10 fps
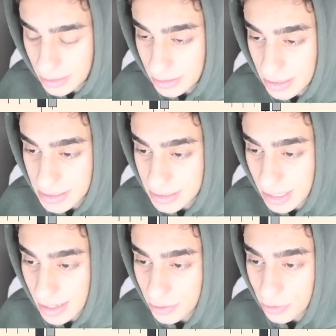this
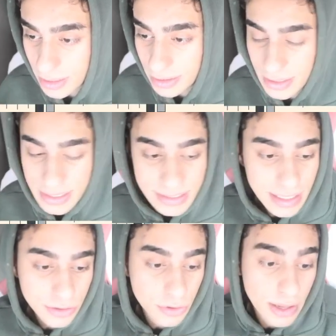candle and this
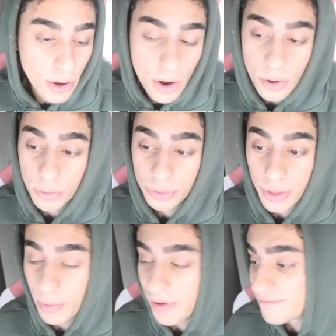candle,
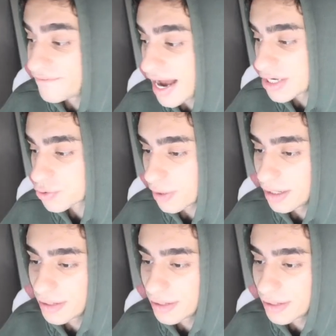they went fast, right?